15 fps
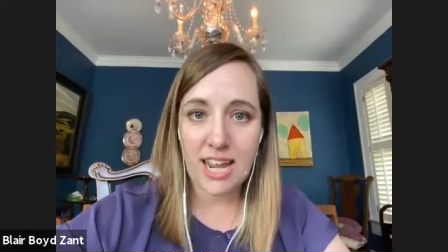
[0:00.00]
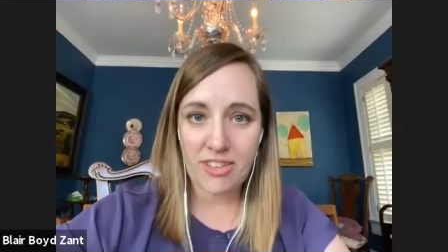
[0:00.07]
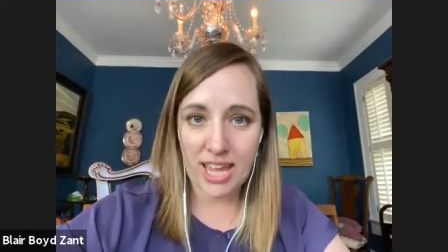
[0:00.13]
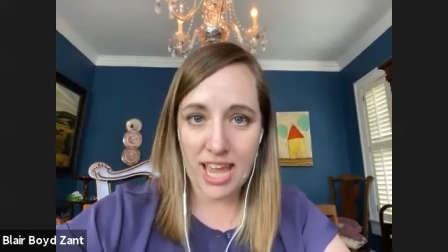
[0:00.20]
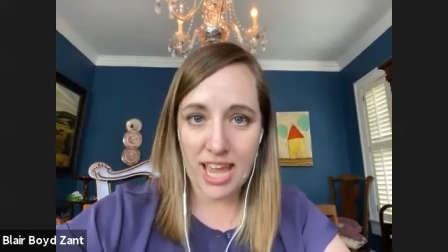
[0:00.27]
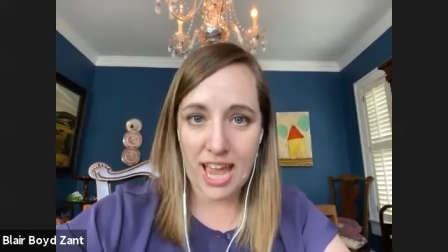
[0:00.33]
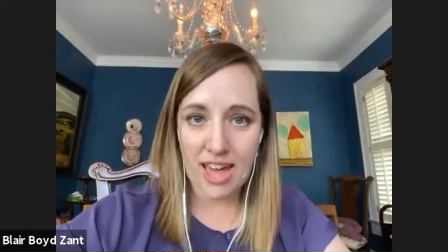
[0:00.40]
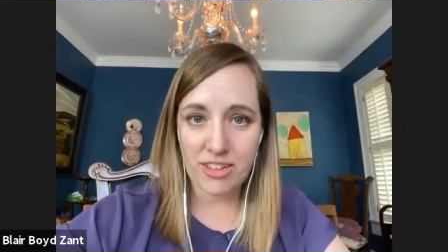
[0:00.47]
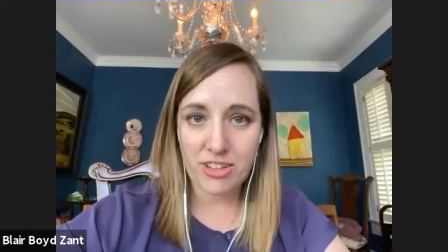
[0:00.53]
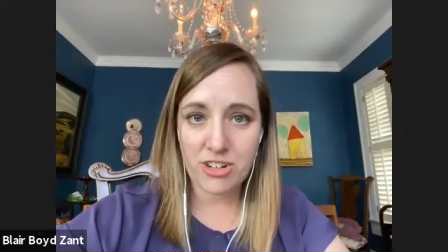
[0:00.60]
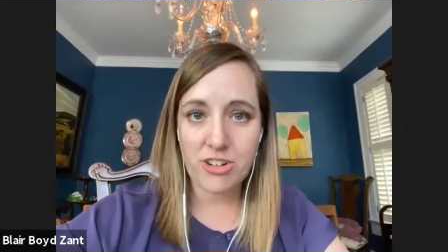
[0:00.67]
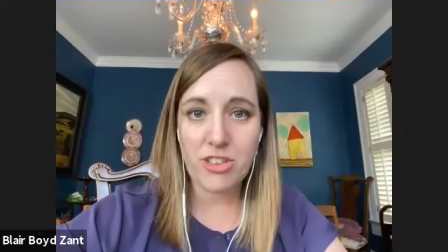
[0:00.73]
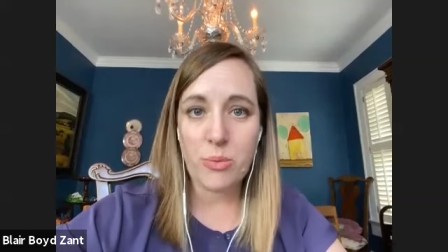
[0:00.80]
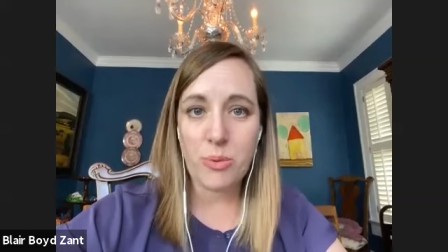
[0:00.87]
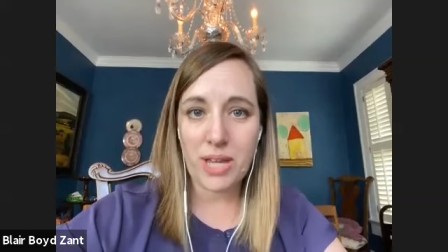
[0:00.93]
day on the
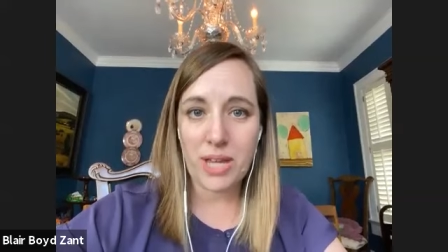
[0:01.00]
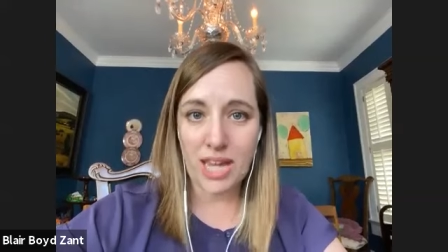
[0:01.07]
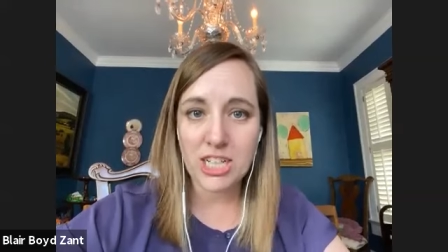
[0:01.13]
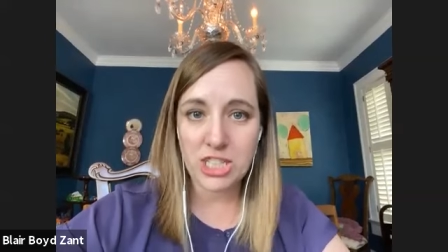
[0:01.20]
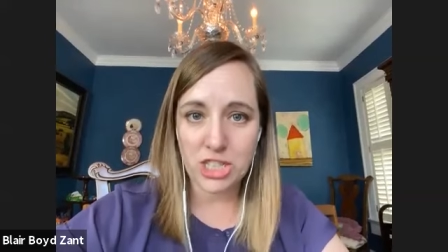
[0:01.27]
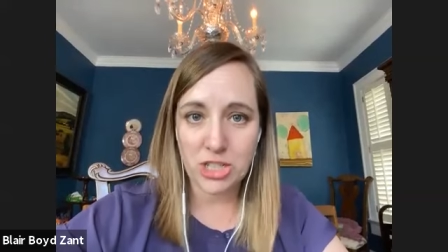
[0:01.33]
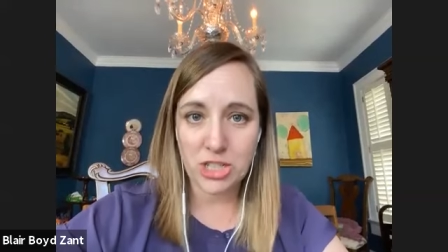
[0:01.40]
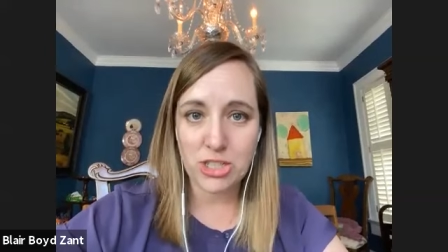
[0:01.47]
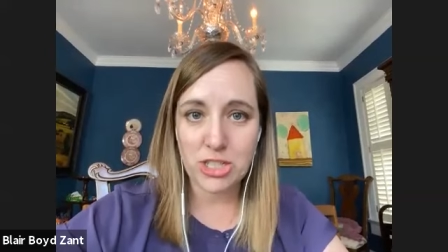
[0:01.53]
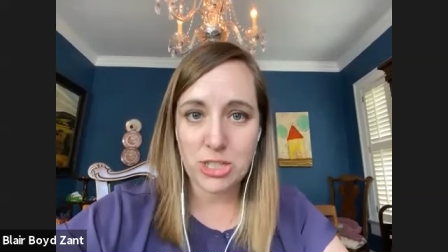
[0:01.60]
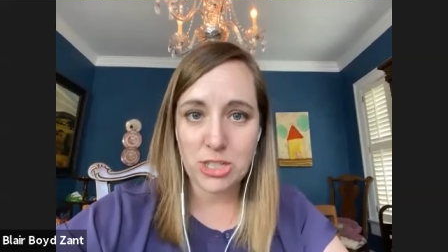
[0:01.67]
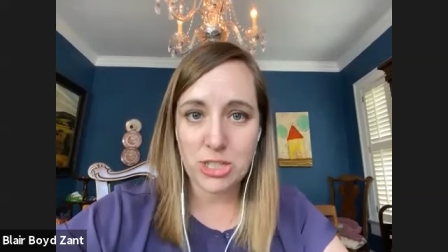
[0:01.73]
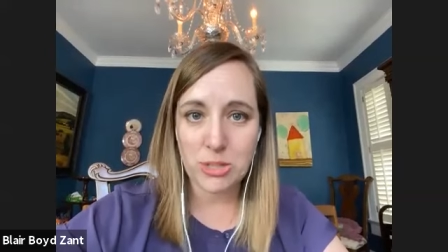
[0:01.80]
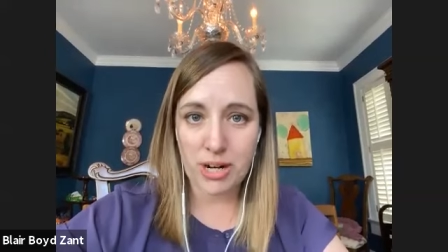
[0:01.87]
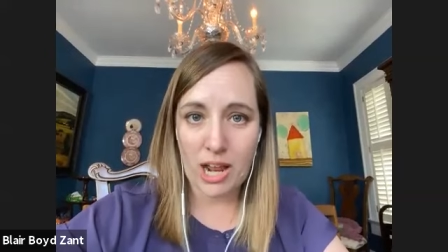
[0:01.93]
calendar that we get an excuse
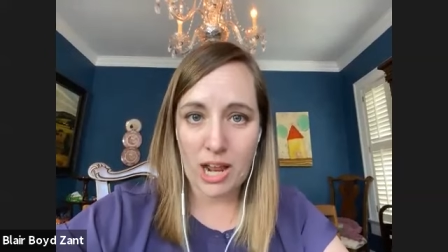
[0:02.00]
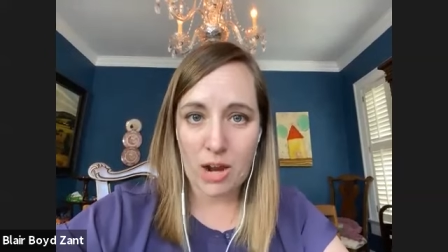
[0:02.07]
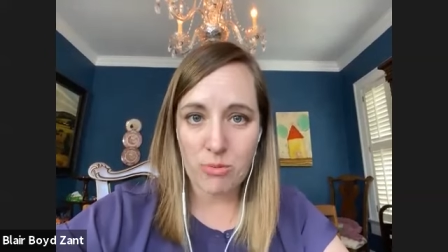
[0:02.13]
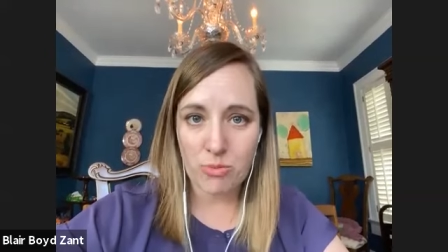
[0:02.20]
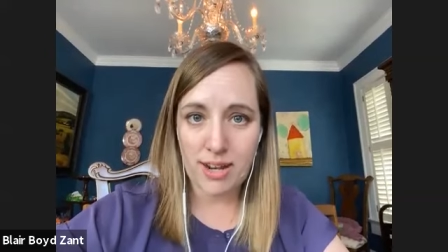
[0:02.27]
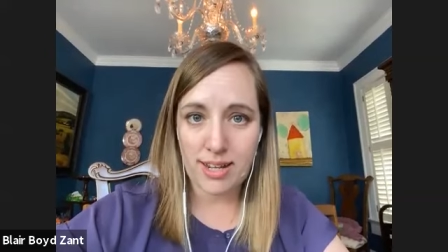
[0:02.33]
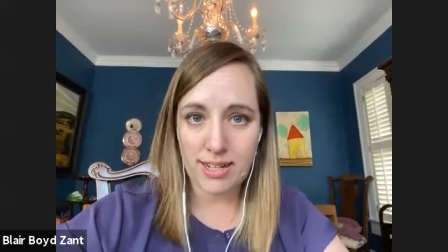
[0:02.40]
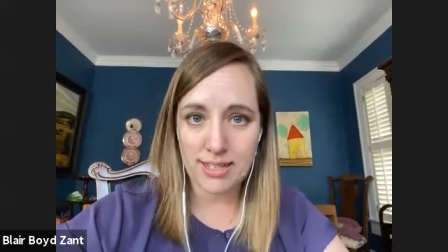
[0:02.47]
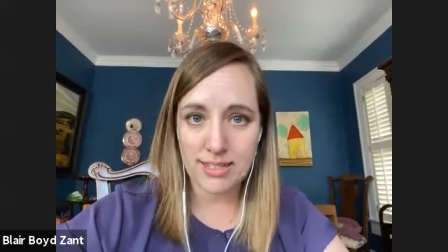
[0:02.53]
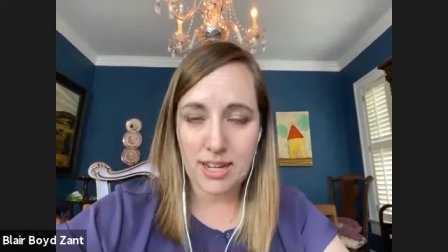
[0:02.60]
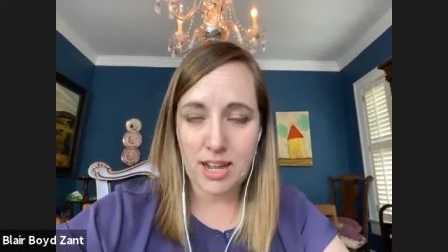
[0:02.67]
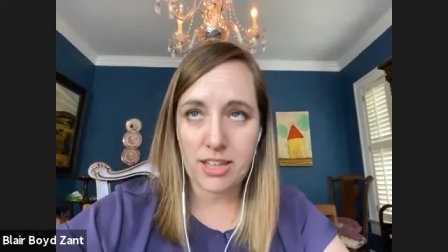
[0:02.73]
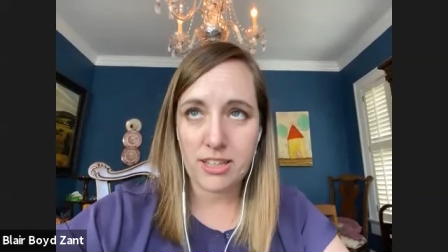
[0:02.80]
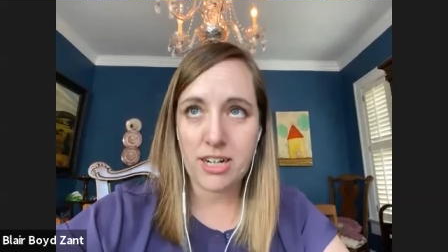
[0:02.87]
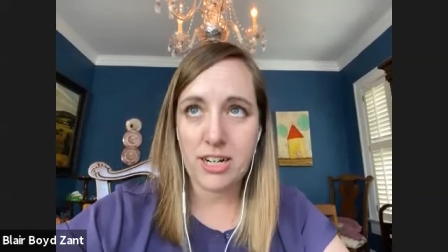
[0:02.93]
to bring out red
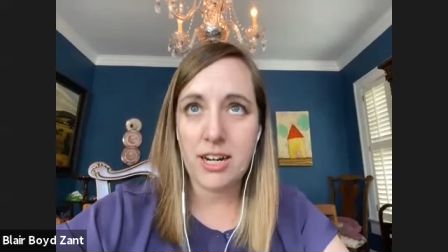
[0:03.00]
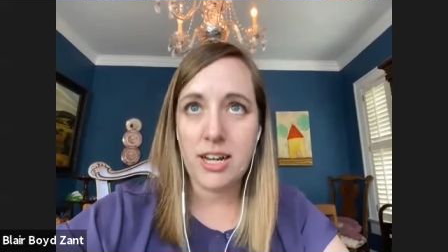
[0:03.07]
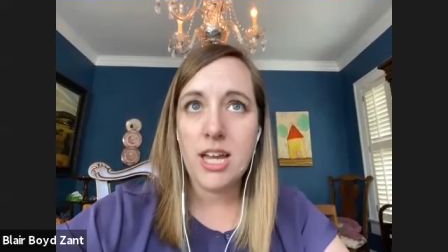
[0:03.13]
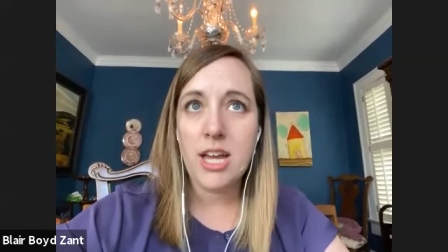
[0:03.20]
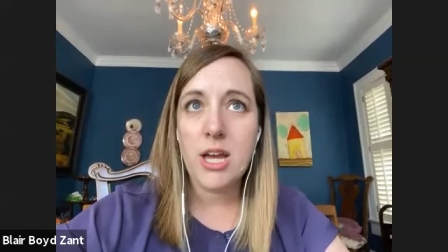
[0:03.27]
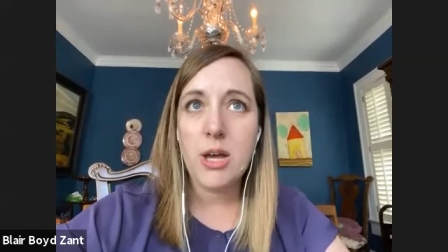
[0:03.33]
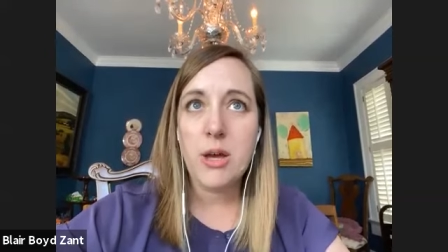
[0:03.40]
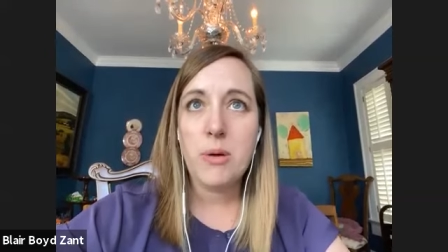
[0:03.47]
as the color,